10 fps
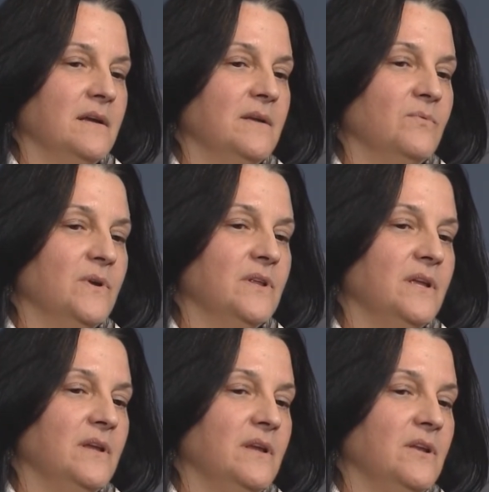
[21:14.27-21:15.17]
It
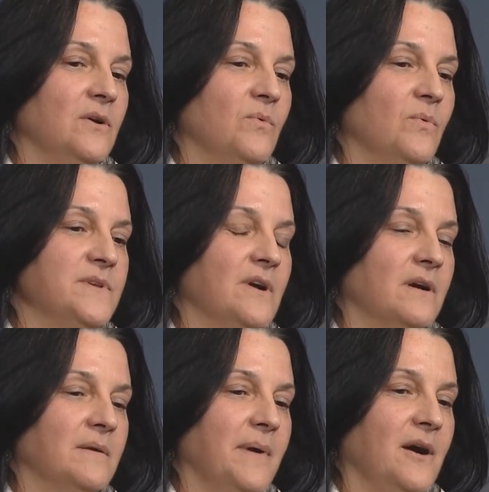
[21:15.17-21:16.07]
really, when we
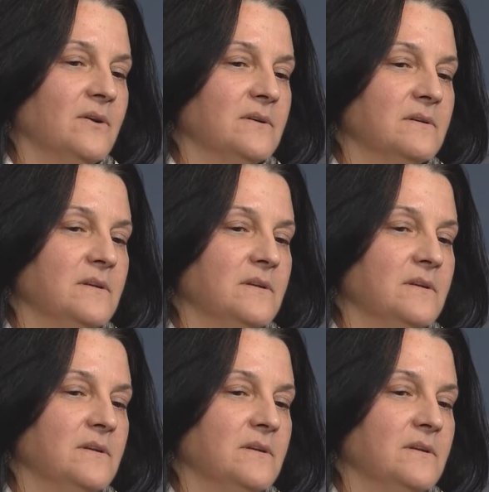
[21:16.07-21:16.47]
talk about,